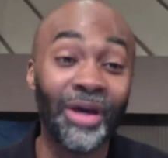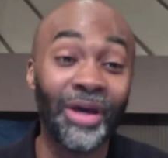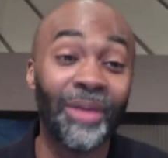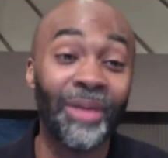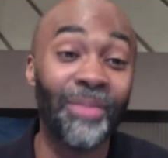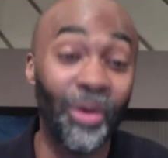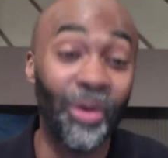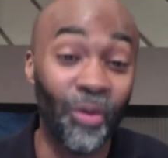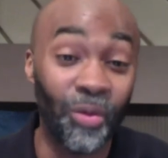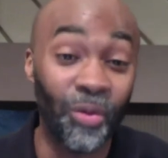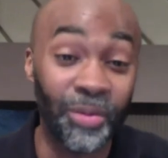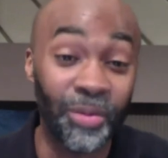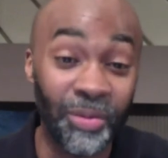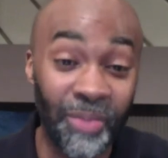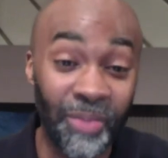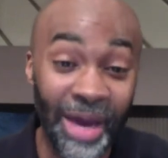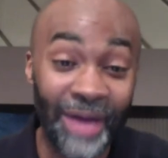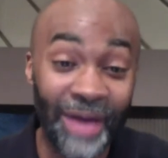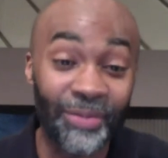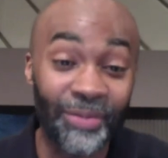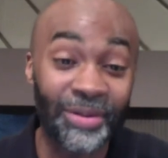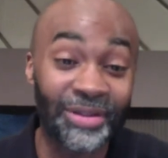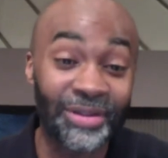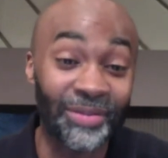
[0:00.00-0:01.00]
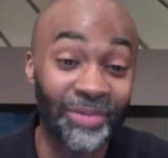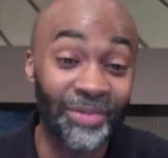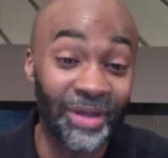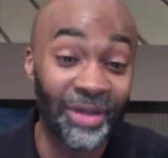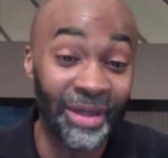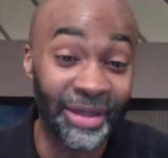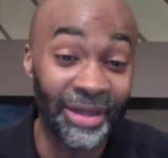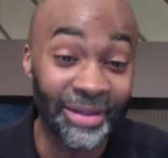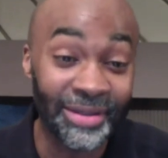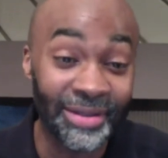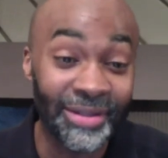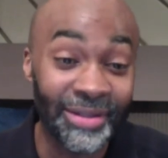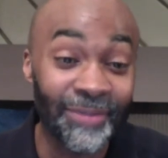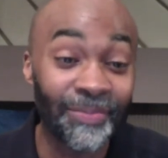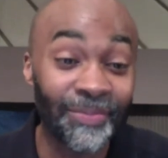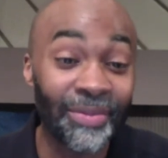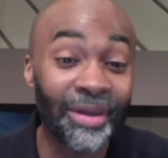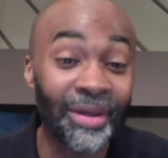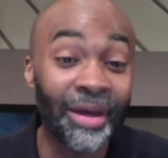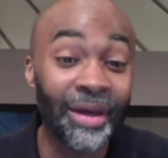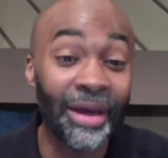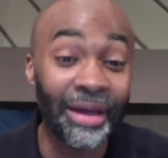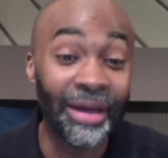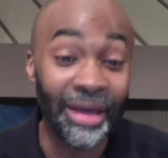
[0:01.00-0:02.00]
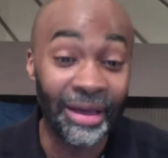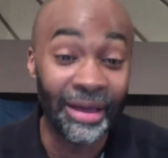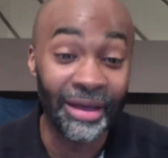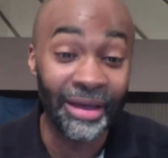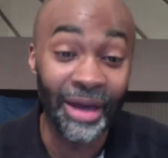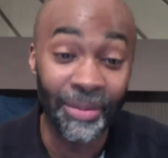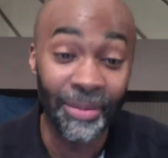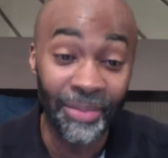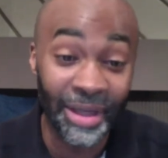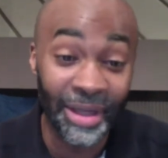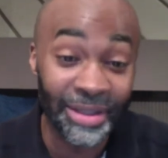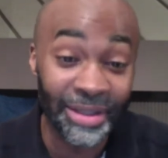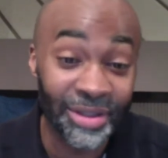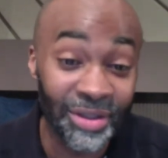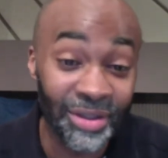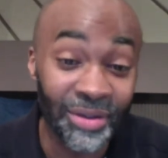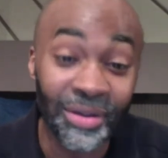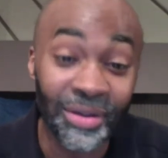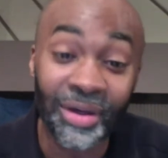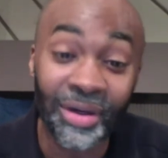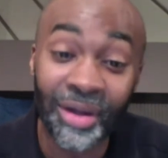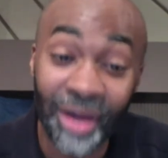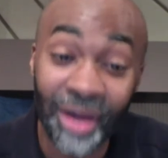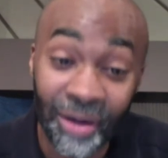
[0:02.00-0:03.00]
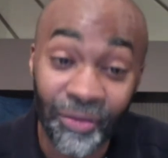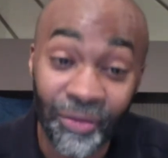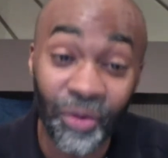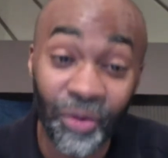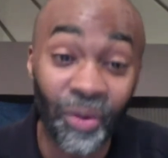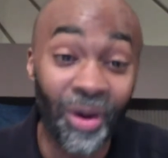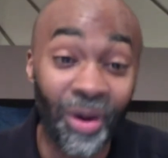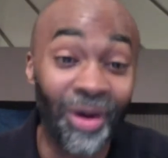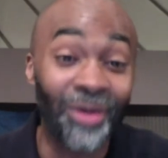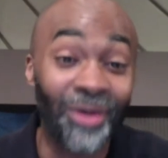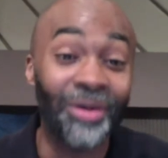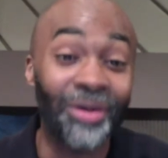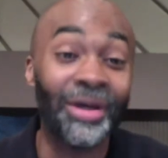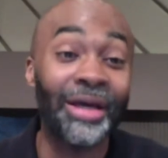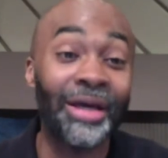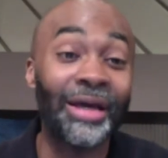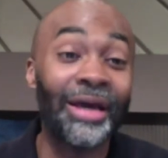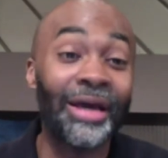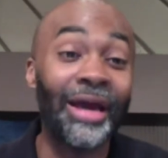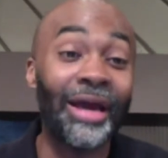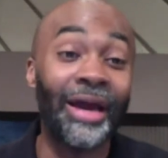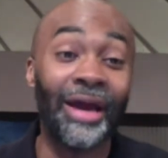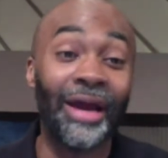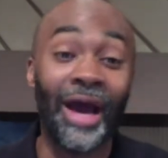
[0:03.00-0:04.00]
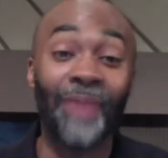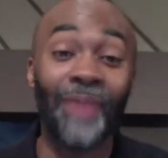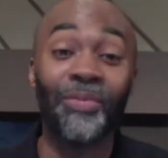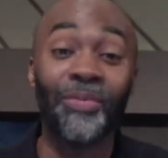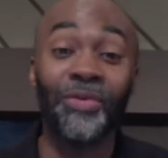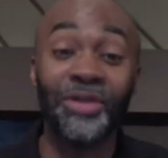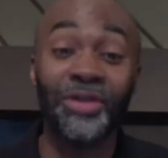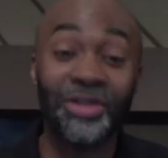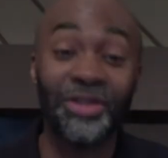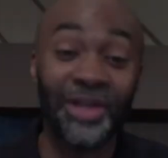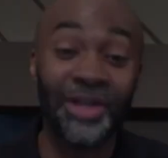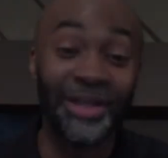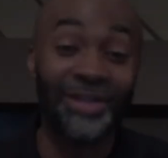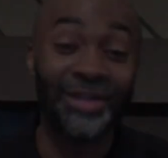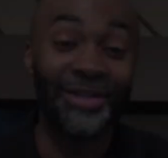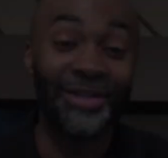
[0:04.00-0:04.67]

But we'll be back with something else. Again, God bless you. Love you all. And I appreciate